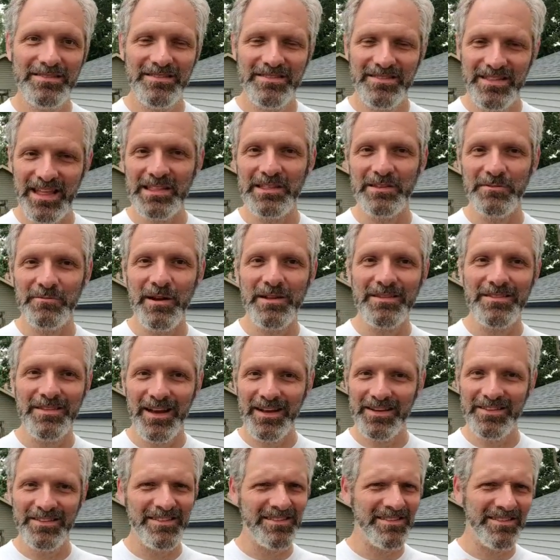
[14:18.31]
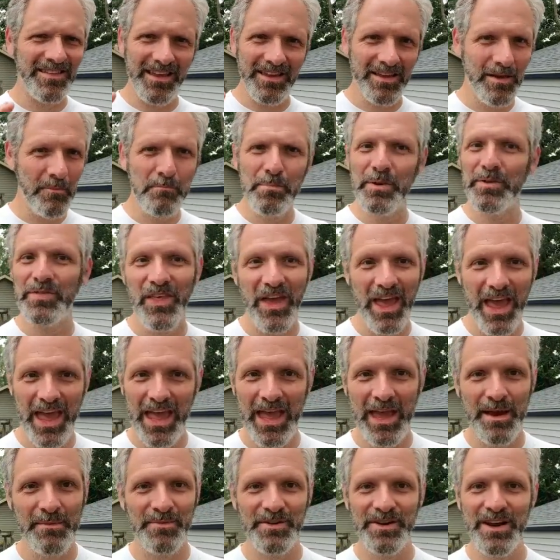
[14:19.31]
That the Red Sox just put the
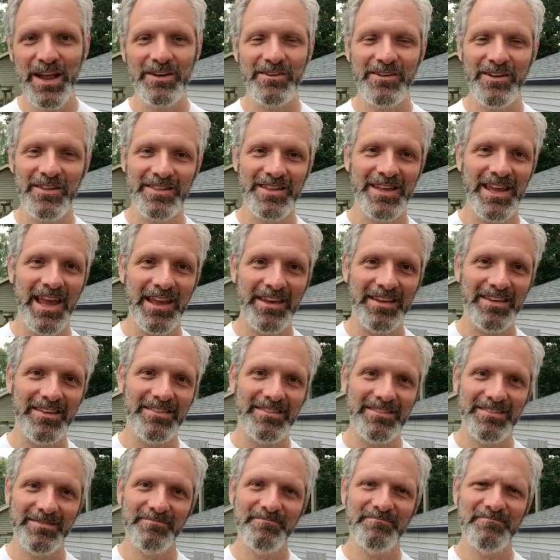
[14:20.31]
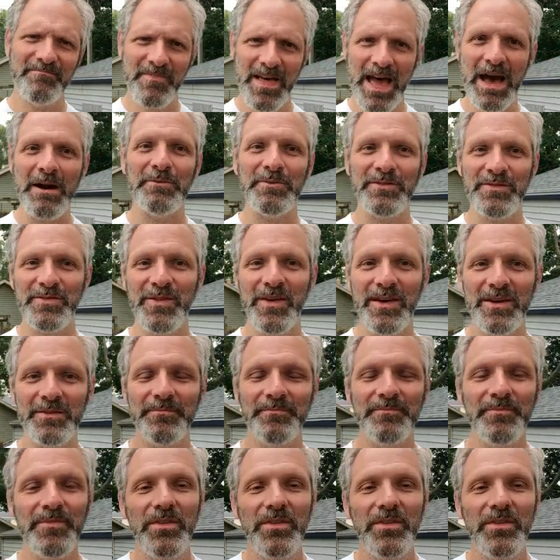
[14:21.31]
hammer down on the Yankees. That was fun.